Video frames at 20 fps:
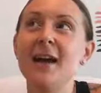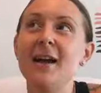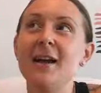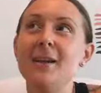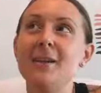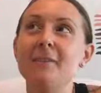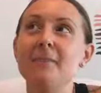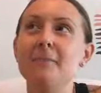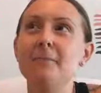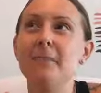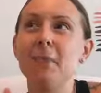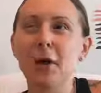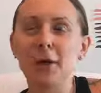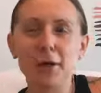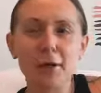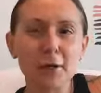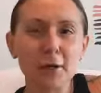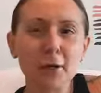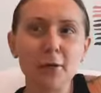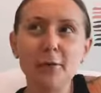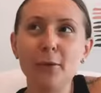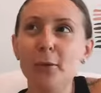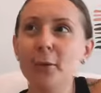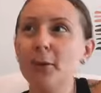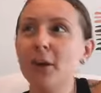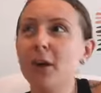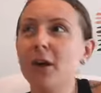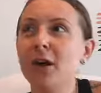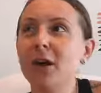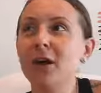marker on the
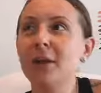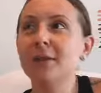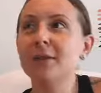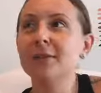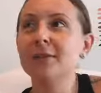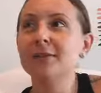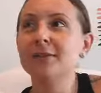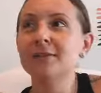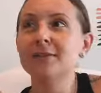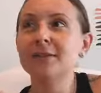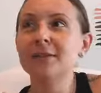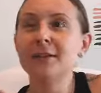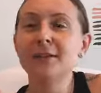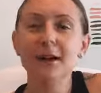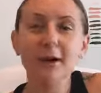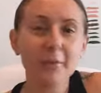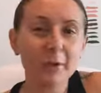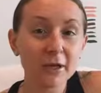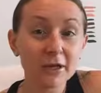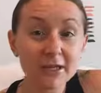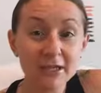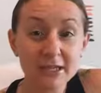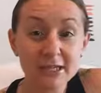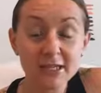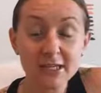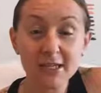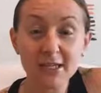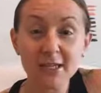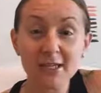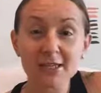wall, gum on the
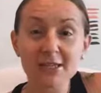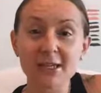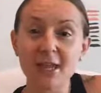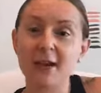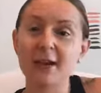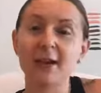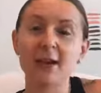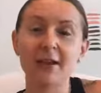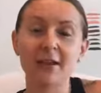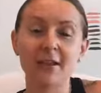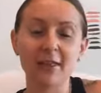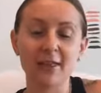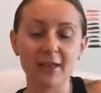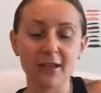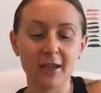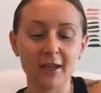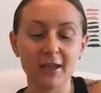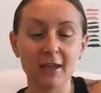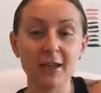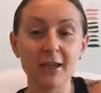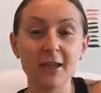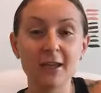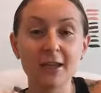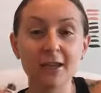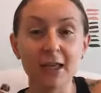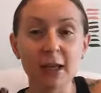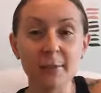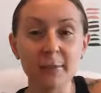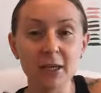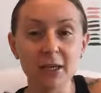seats, that kind of thing,
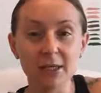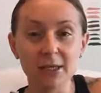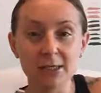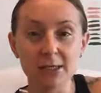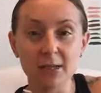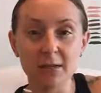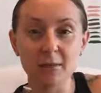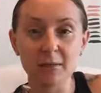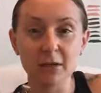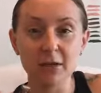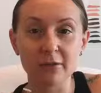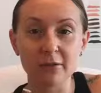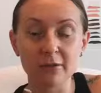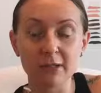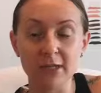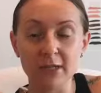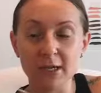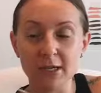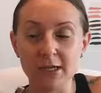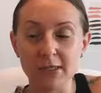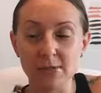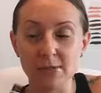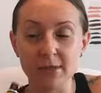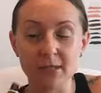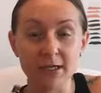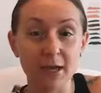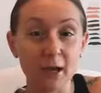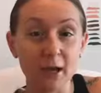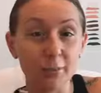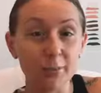lemon is going to be a really nice one
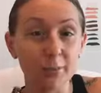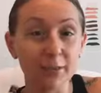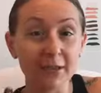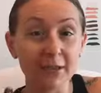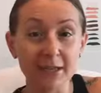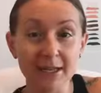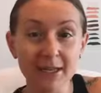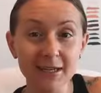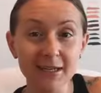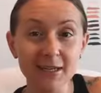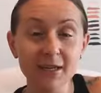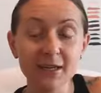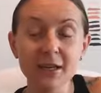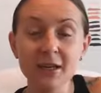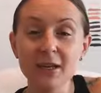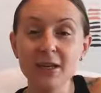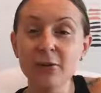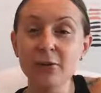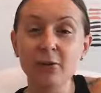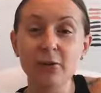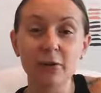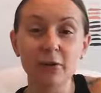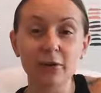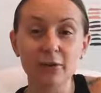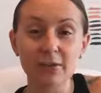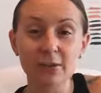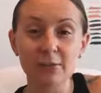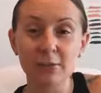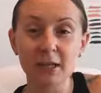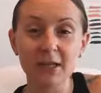to help clean. You can
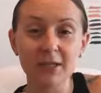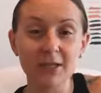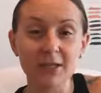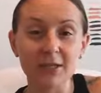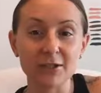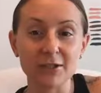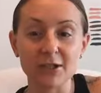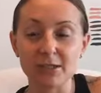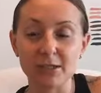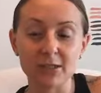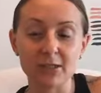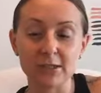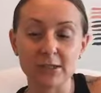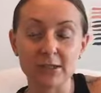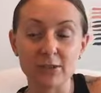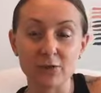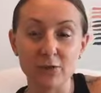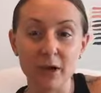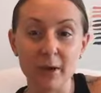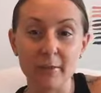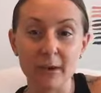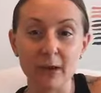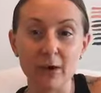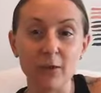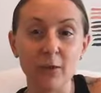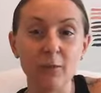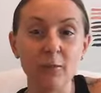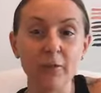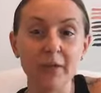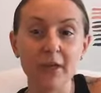also make like just a little scrub at
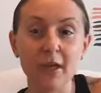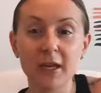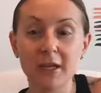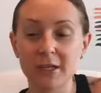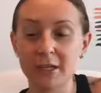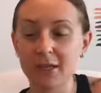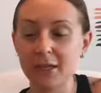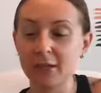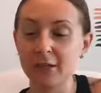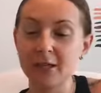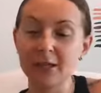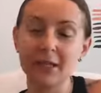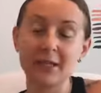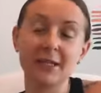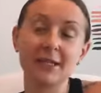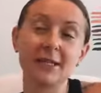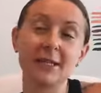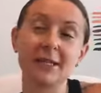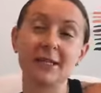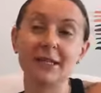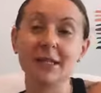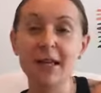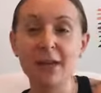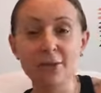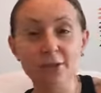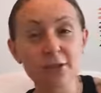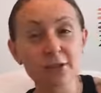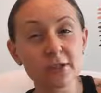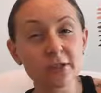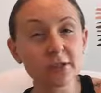home with it and clean like the
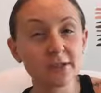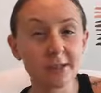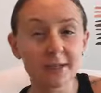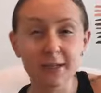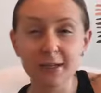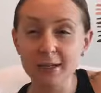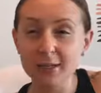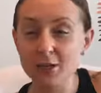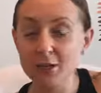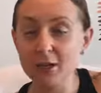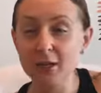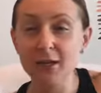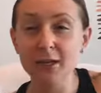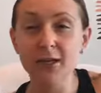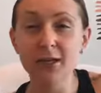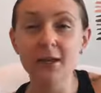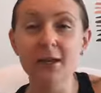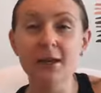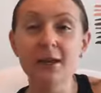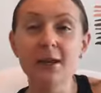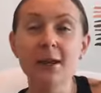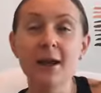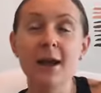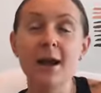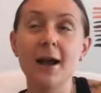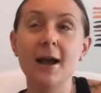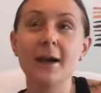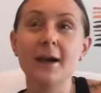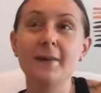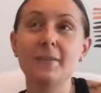counters and kitchen.
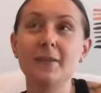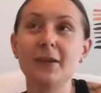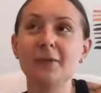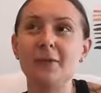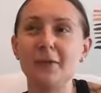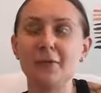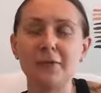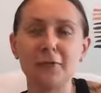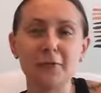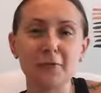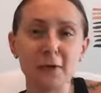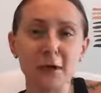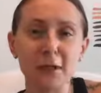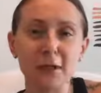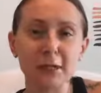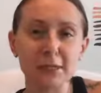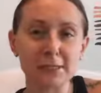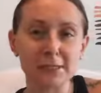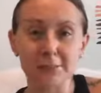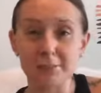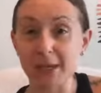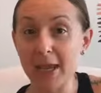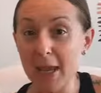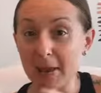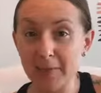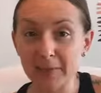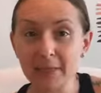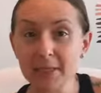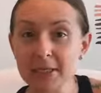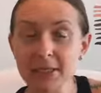Even if you've got like some
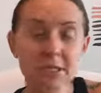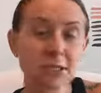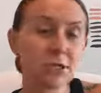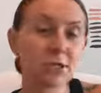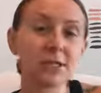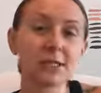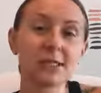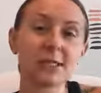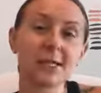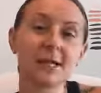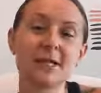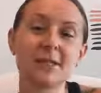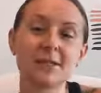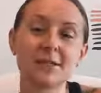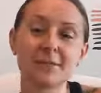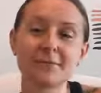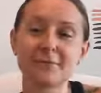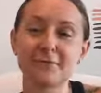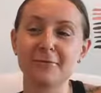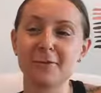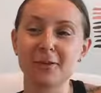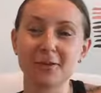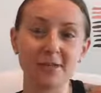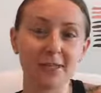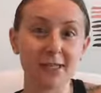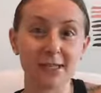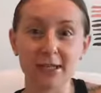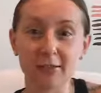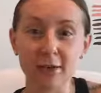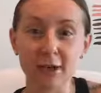camping dishes that are
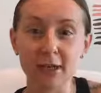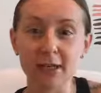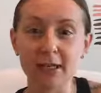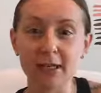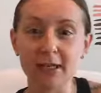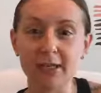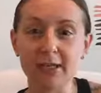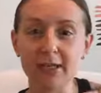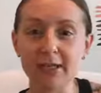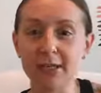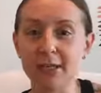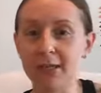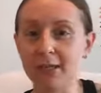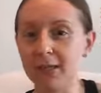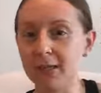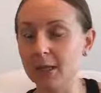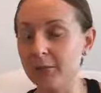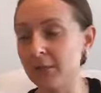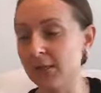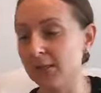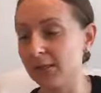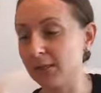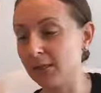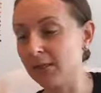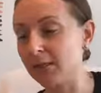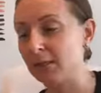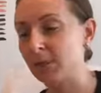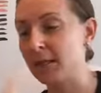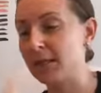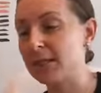just like not getting clean, lemon is a
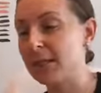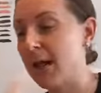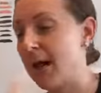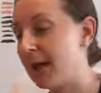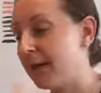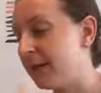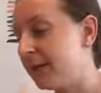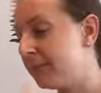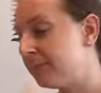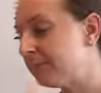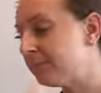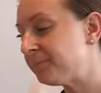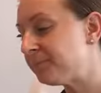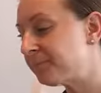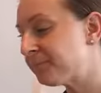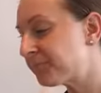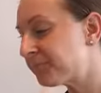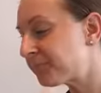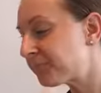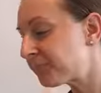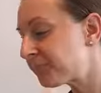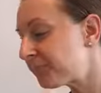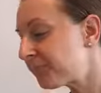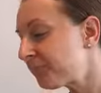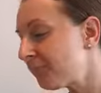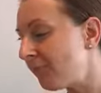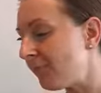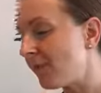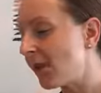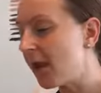good one to add in.
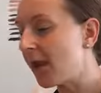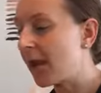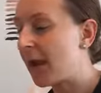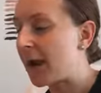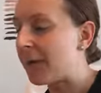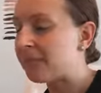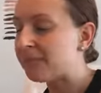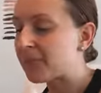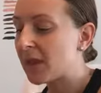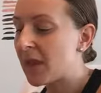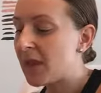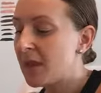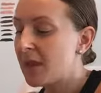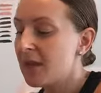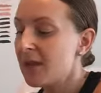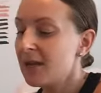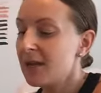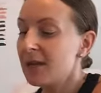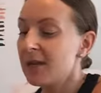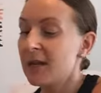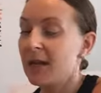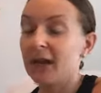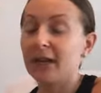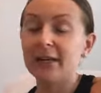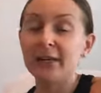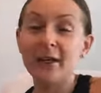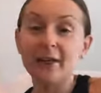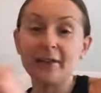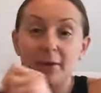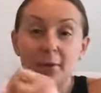Okay.
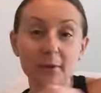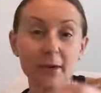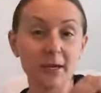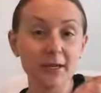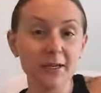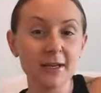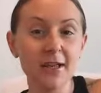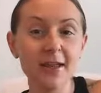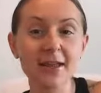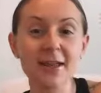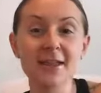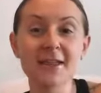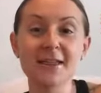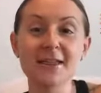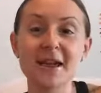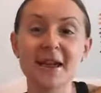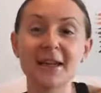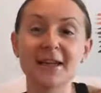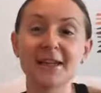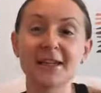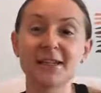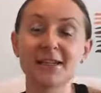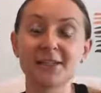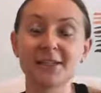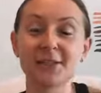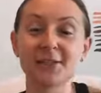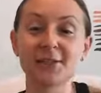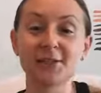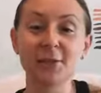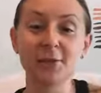Another one that is
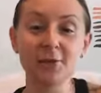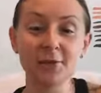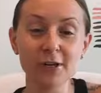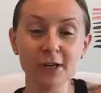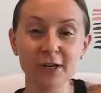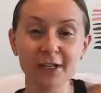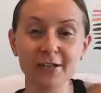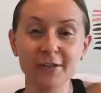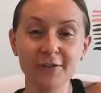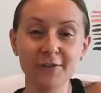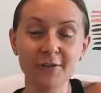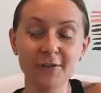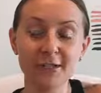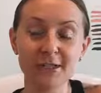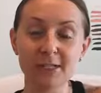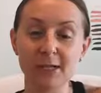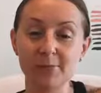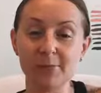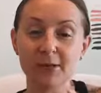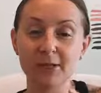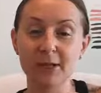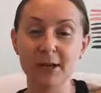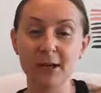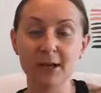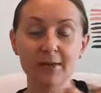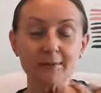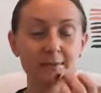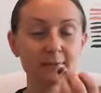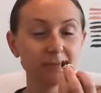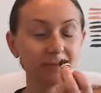so good for
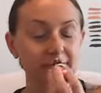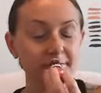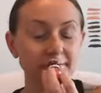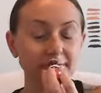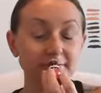summertime